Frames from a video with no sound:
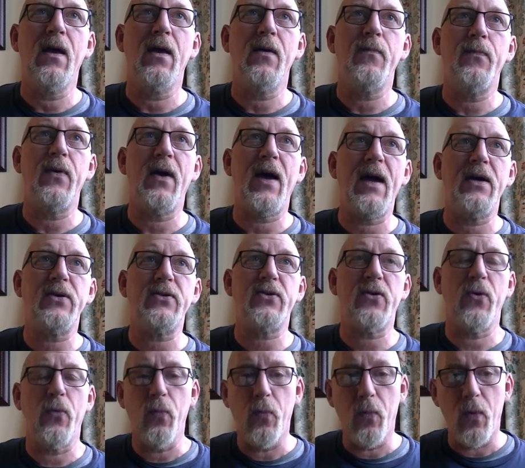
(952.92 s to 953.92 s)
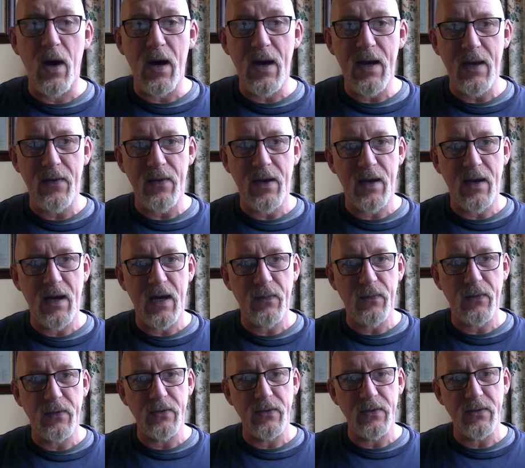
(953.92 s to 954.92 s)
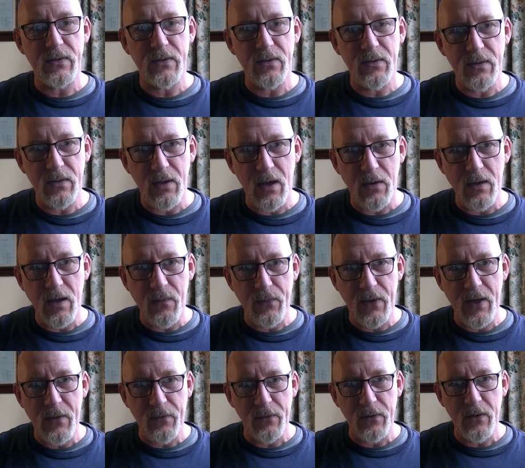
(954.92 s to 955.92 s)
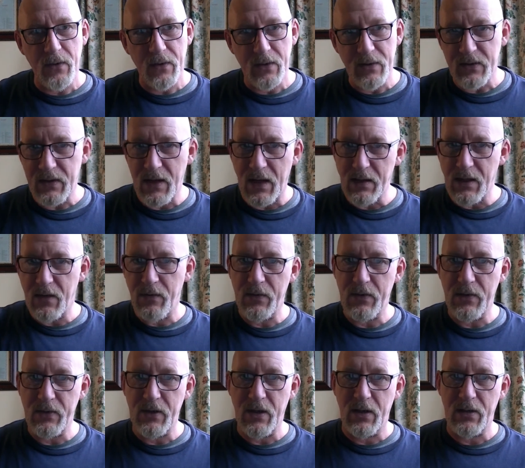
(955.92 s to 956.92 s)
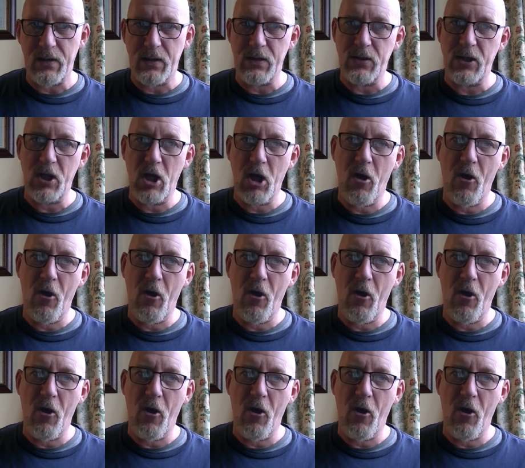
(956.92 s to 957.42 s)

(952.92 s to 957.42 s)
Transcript: But as to why that happens, the only people who can tell you are the journalists.